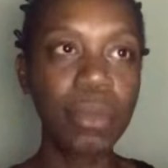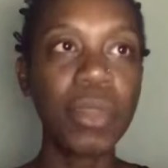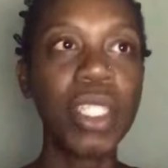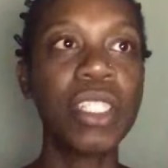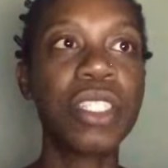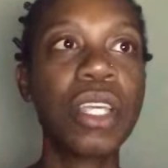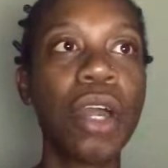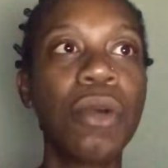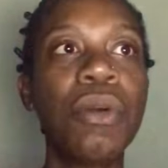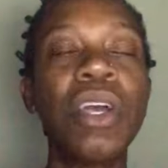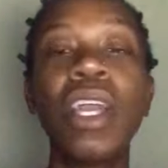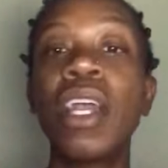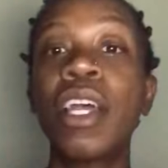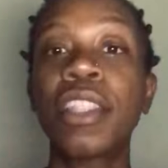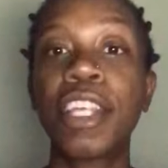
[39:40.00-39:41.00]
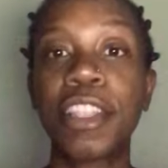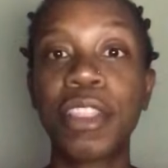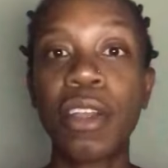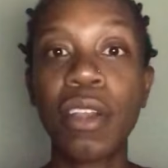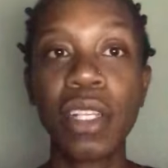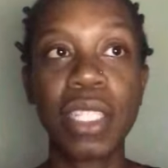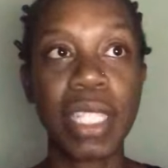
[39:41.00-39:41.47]
So the
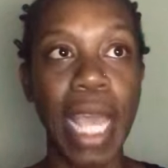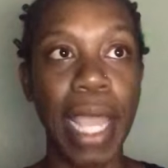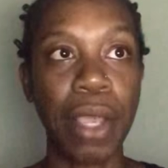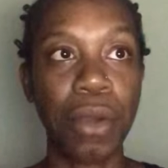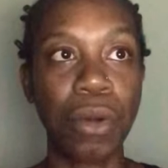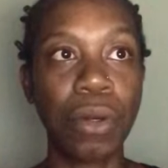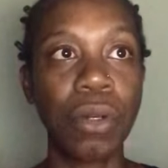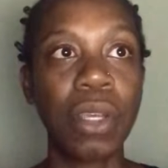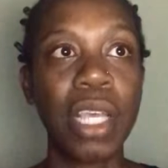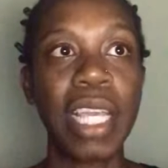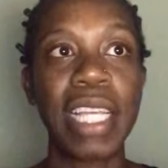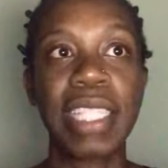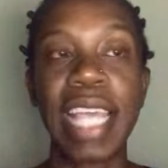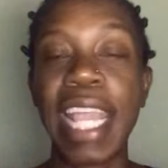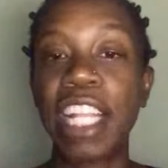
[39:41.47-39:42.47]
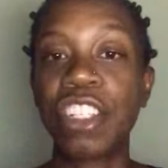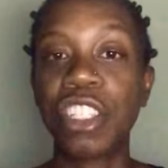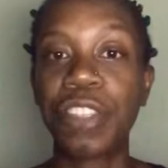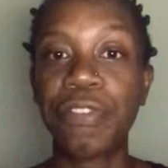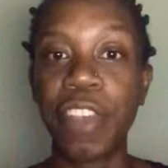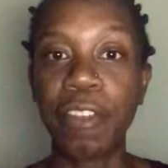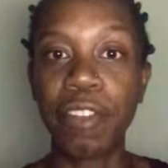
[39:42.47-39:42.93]
third cycle is ages
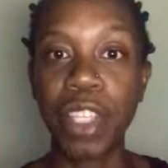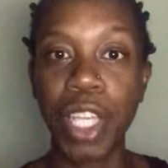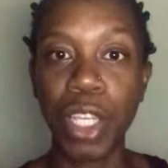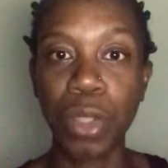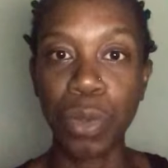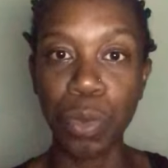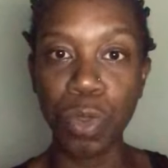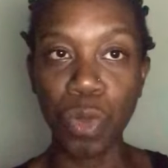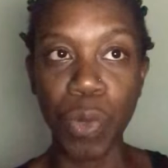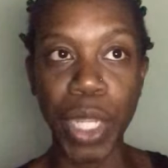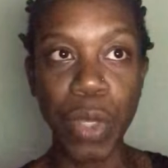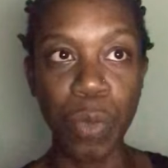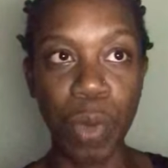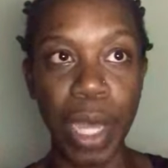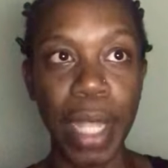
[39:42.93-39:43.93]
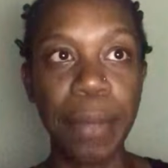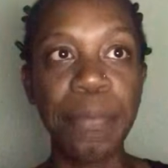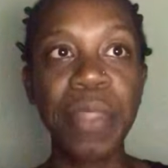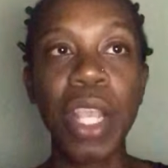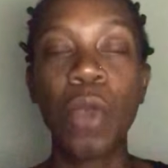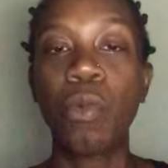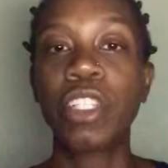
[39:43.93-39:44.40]
15 through 21,
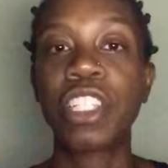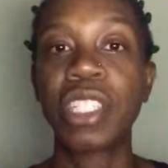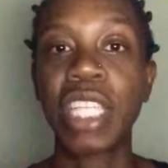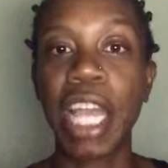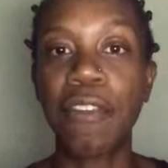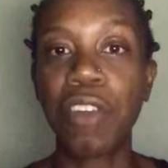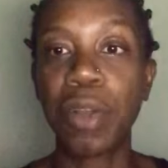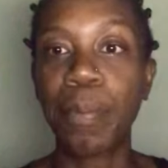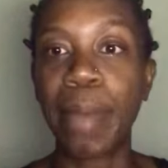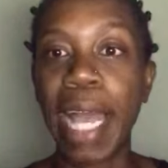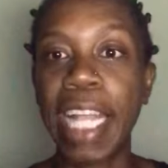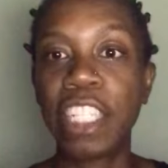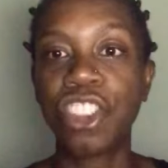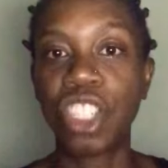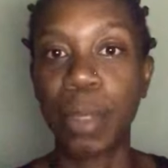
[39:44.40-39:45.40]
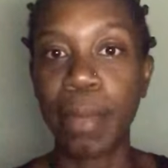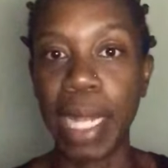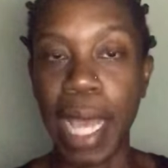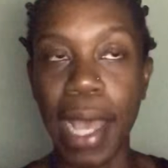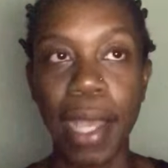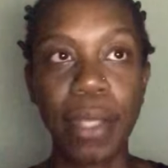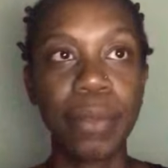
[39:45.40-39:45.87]
which is governed by
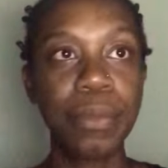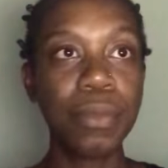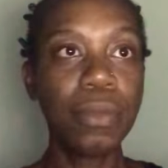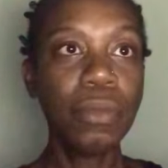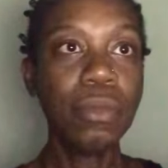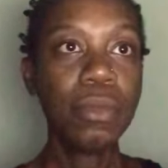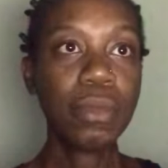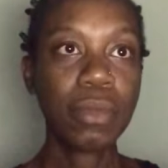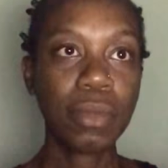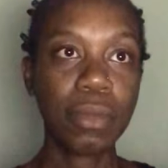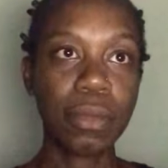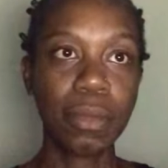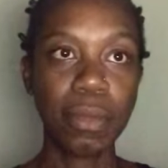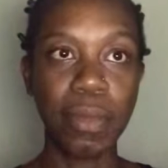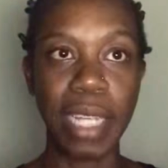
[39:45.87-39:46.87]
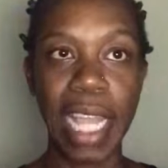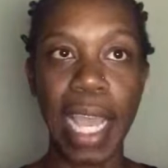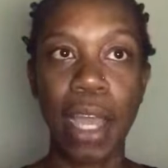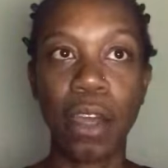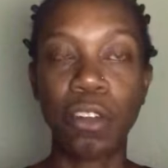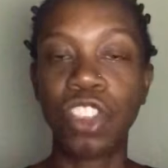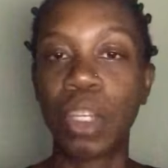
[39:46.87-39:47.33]
Gemini.
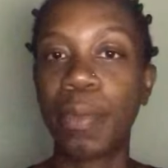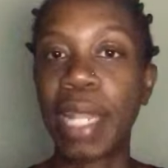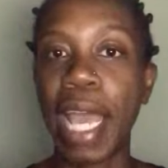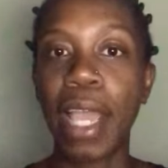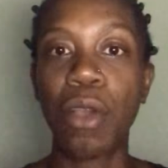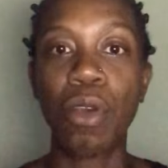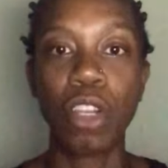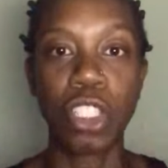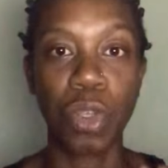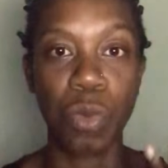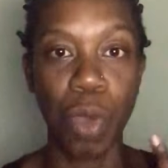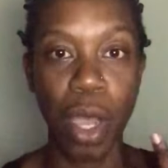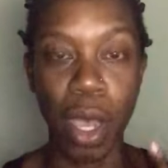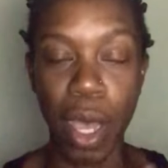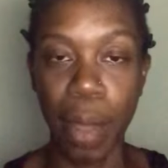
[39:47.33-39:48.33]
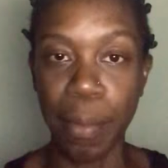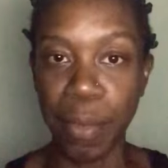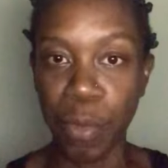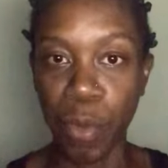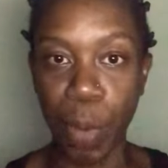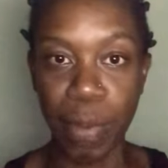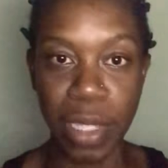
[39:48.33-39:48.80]
Now, Gemini, of course,
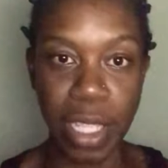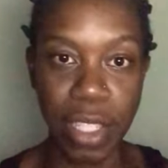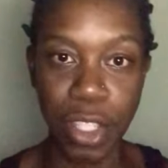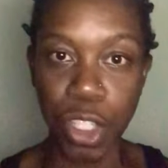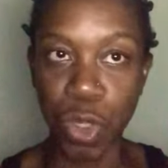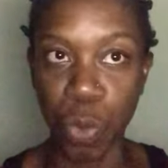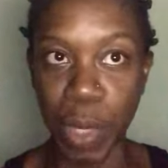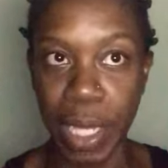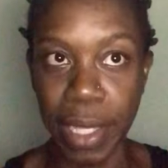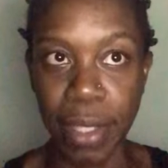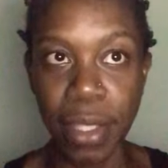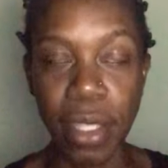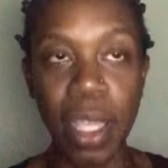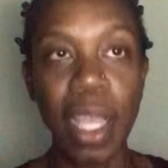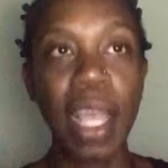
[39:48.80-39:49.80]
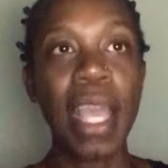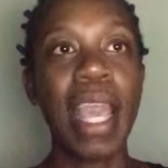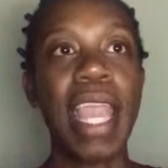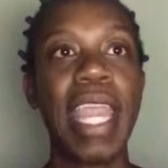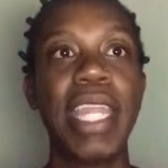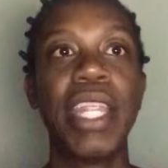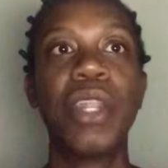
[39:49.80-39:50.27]
represents the twins,
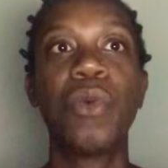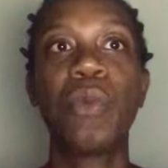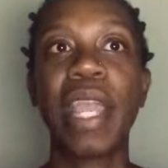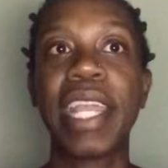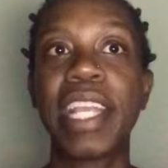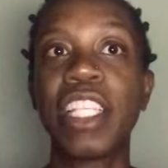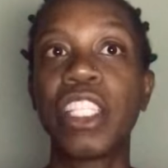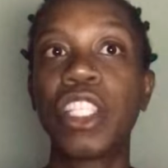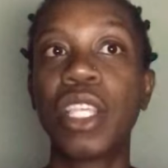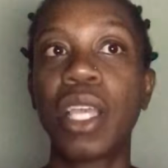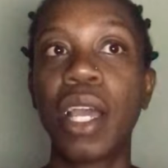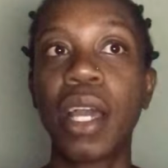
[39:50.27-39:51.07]
and it awakens,